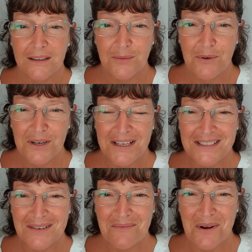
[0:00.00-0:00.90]
Anybody
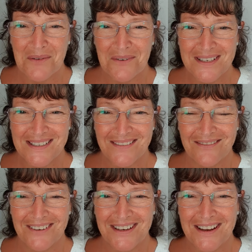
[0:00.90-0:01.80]
seen my recent
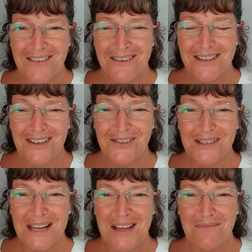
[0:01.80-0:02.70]
video where the Lord
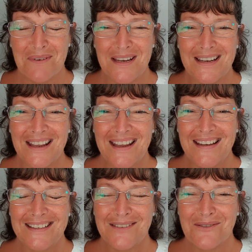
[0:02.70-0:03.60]
led me
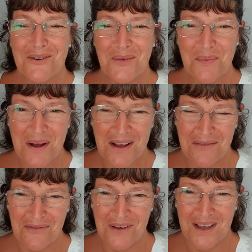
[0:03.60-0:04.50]
to walk by
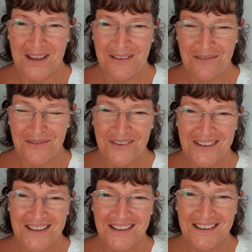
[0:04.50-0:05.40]
faith?
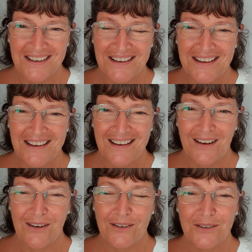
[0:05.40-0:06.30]

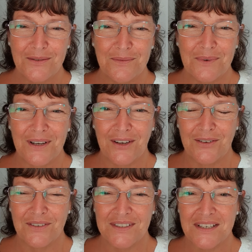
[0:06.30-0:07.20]
Oh my
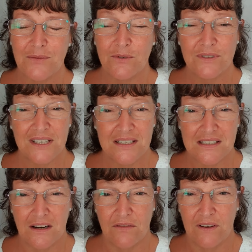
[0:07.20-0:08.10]
goodness, He will
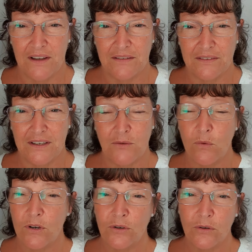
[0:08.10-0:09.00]
test our faith. He
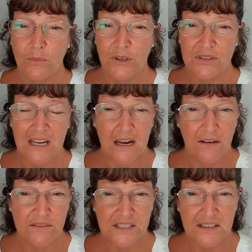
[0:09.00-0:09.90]
will because He
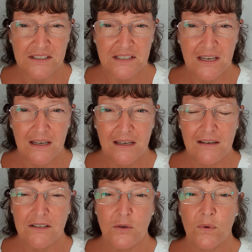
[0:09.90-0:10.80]
loves us
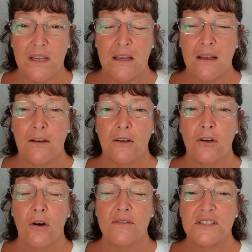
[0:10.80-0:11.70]
so we
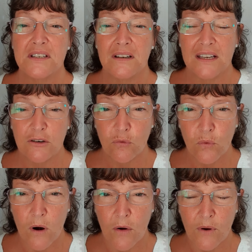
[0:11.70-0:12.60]
constantly
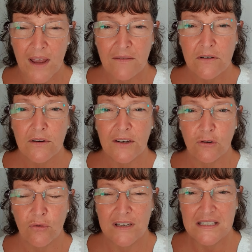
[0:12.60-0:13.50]
grow, ever
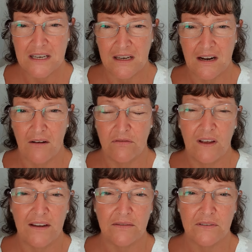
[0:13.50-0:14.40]
increasing in our
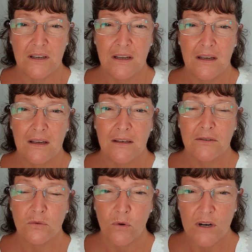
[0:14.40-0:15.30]
faith
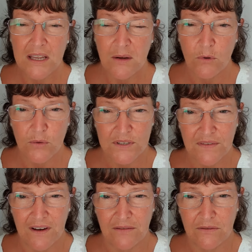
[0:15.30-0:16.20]
toward Him who is
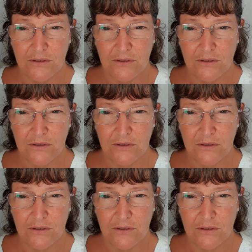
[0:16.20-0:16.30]
faithful.